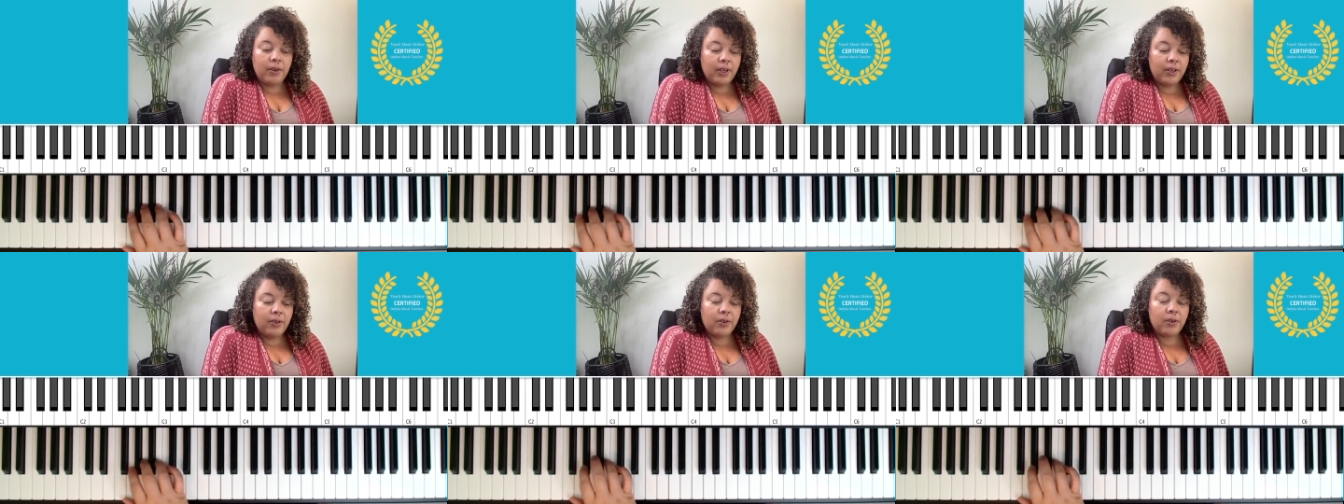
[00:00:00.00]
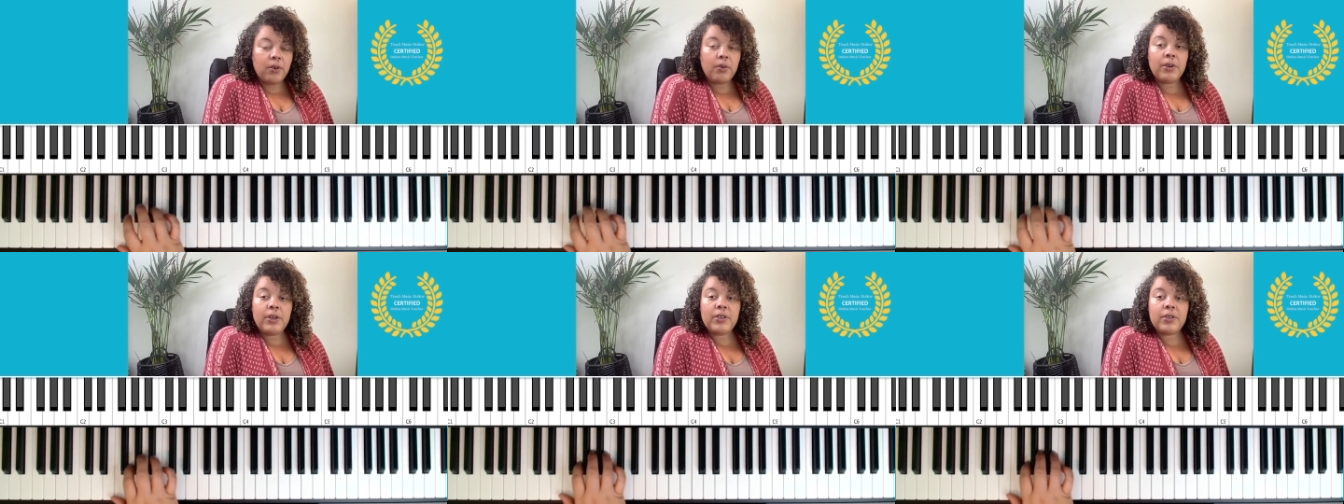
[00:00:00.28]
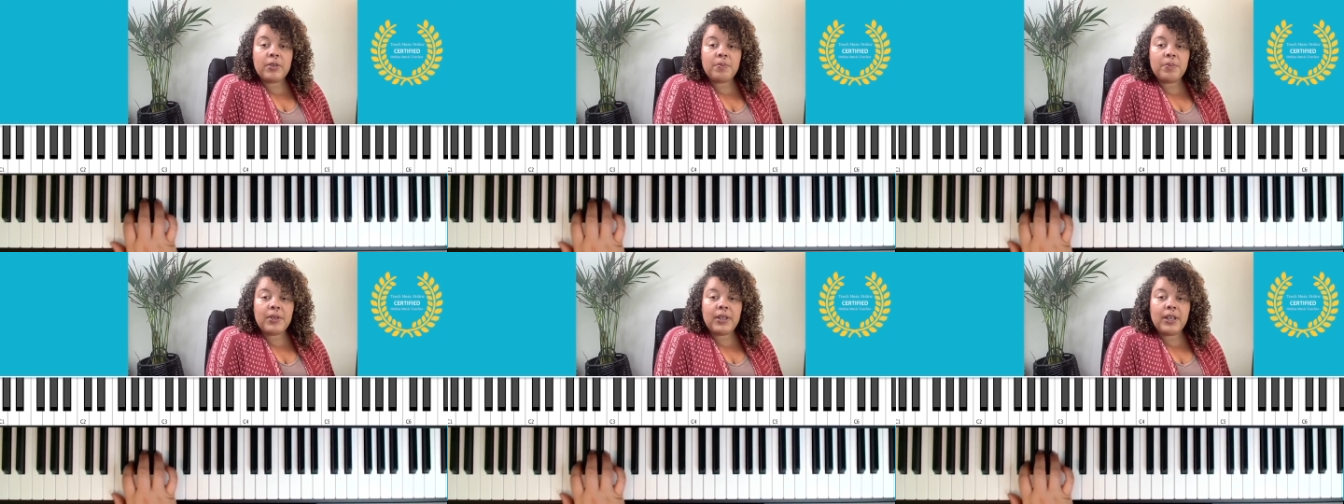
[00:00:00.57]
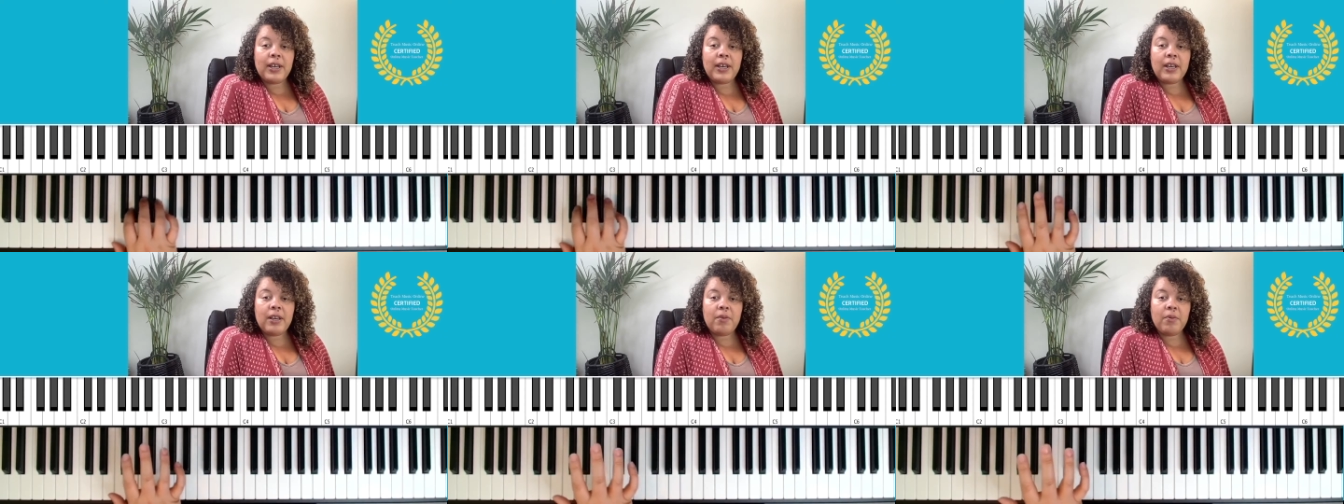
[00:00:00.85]
and you're going to
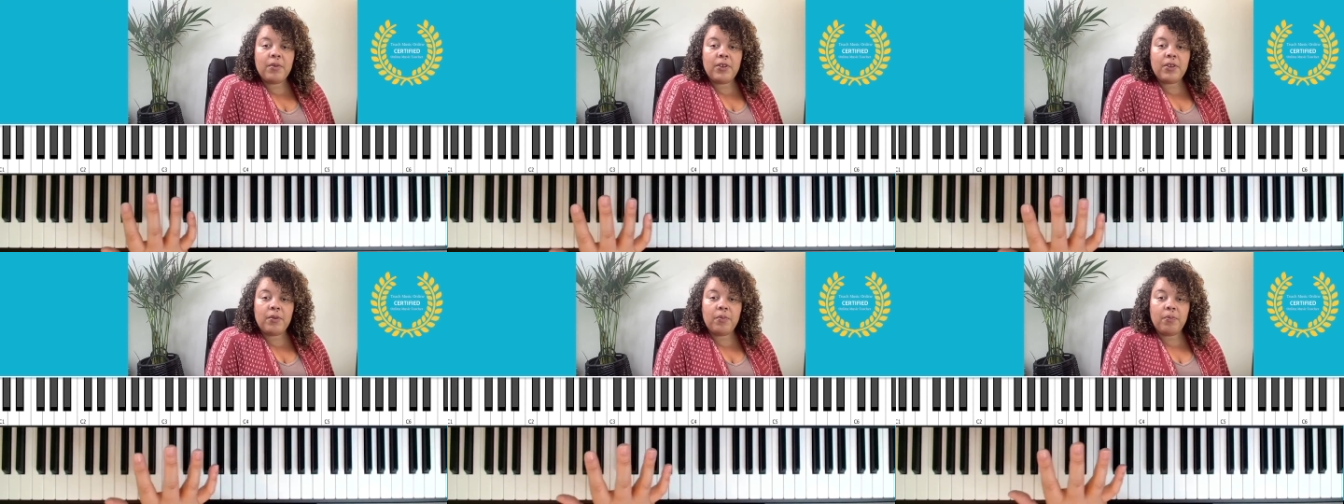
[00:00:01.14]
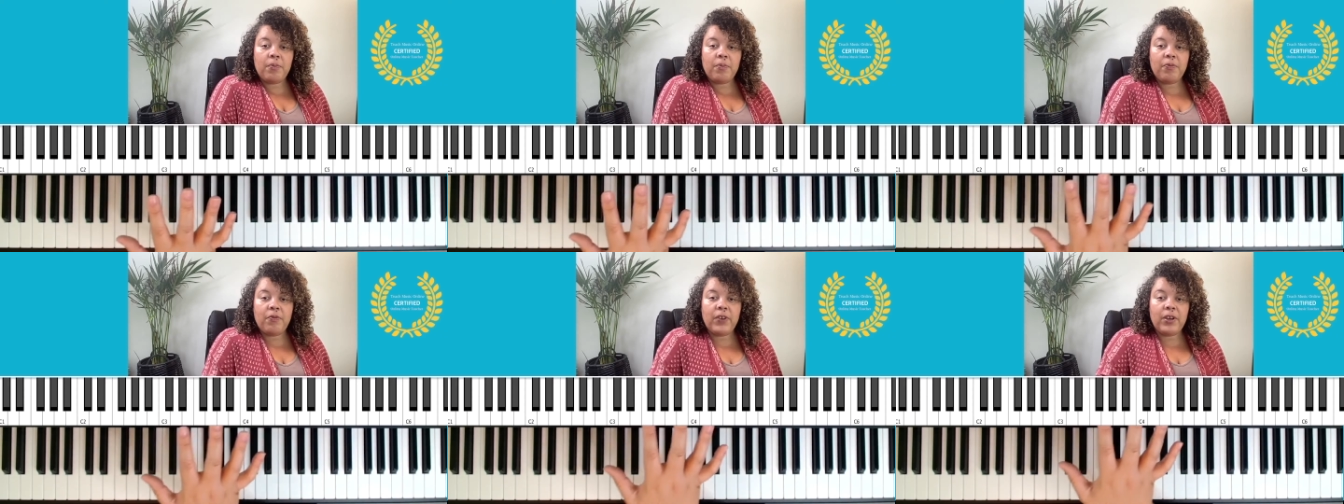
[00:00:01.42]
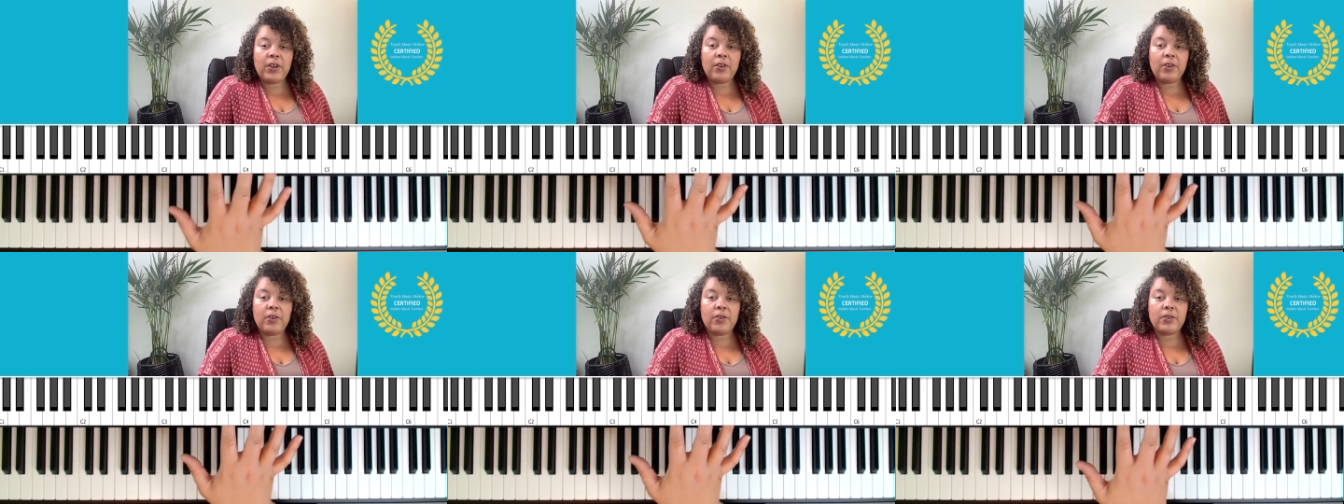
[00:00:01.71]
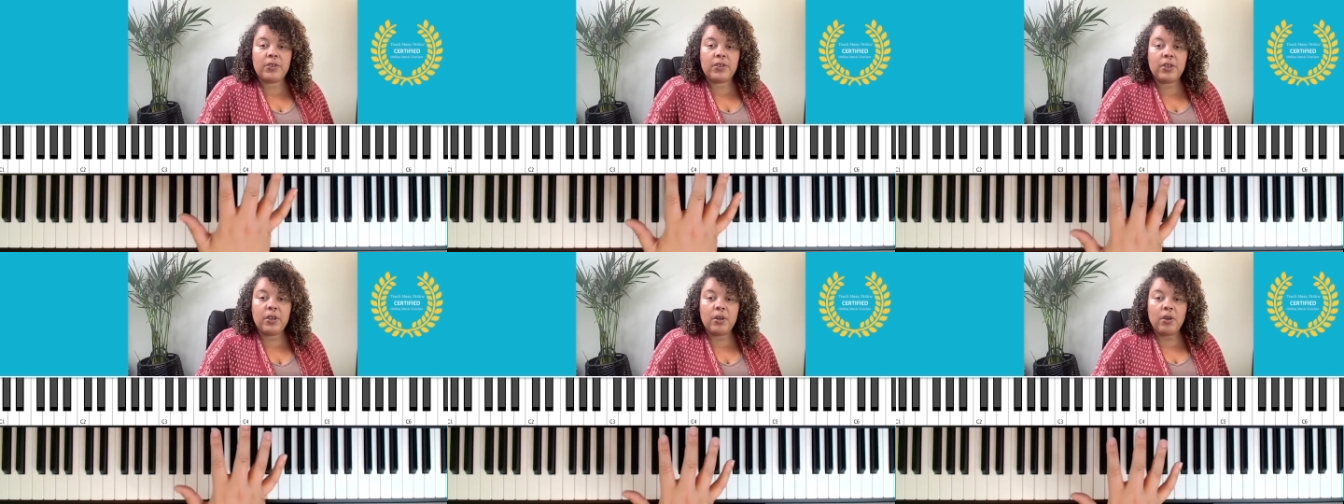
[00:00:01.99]
play with
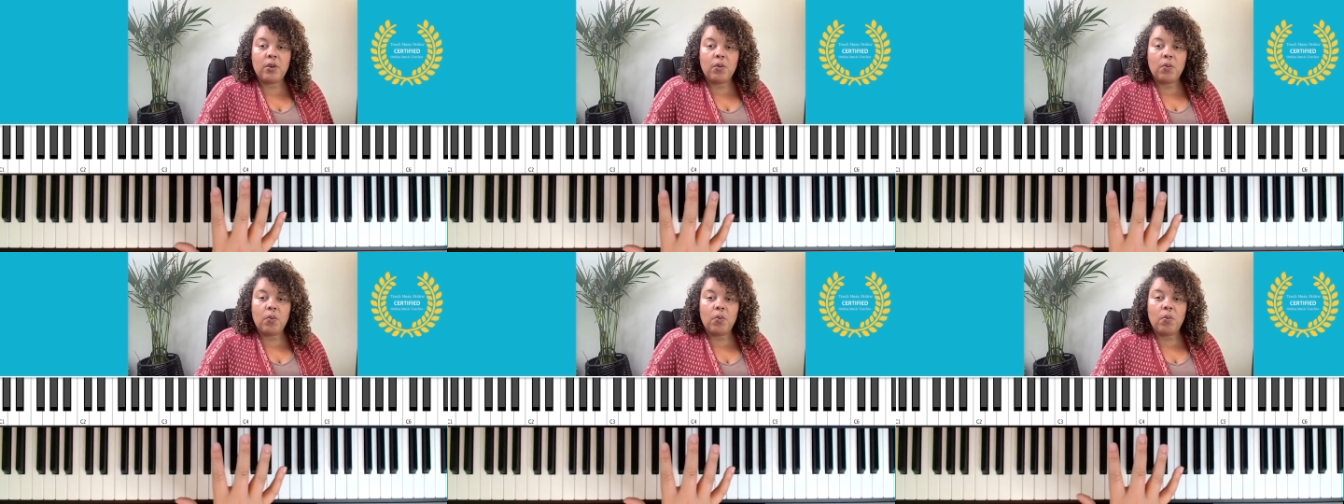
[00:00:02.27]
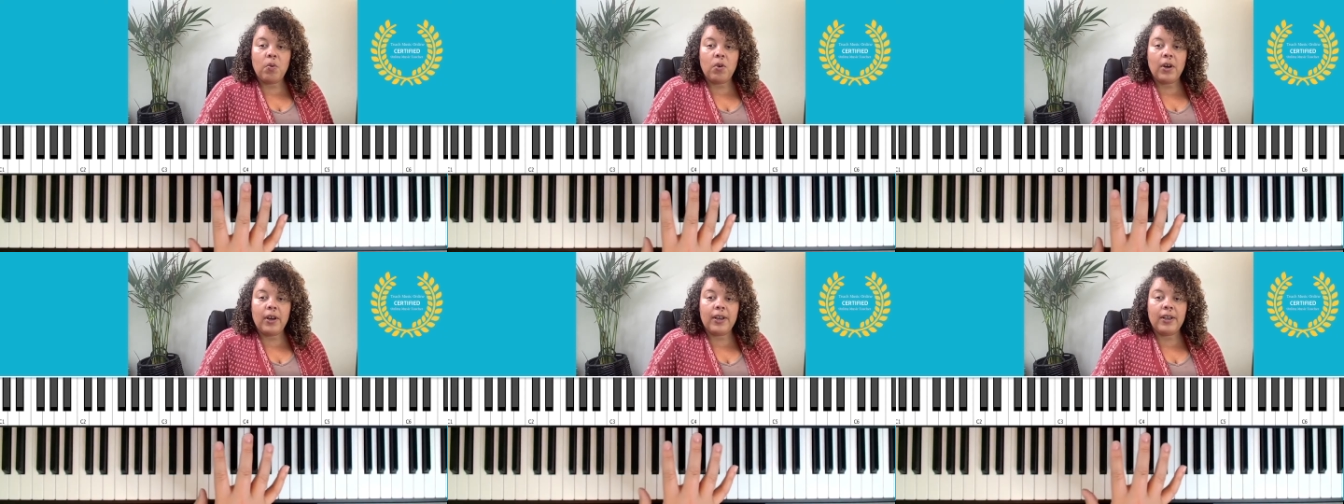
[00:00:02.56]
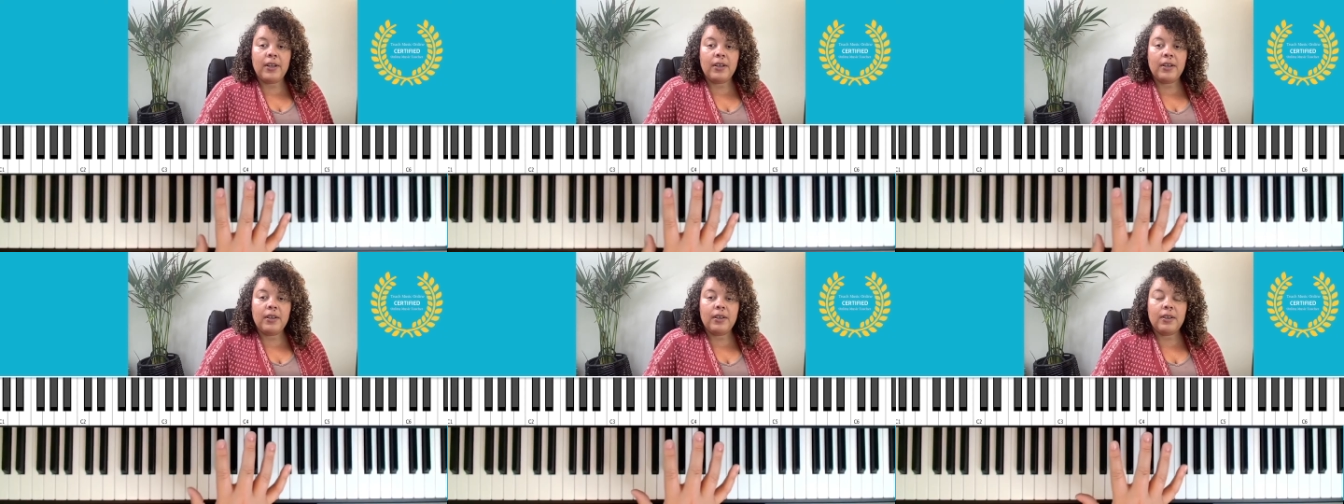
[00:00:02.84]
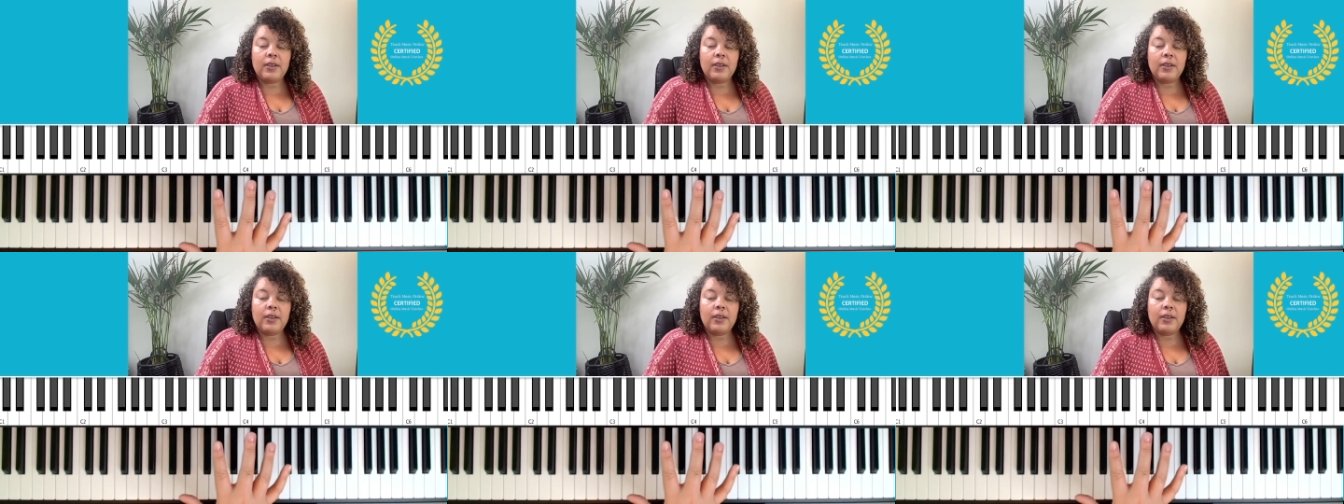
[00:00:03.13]
fingers one,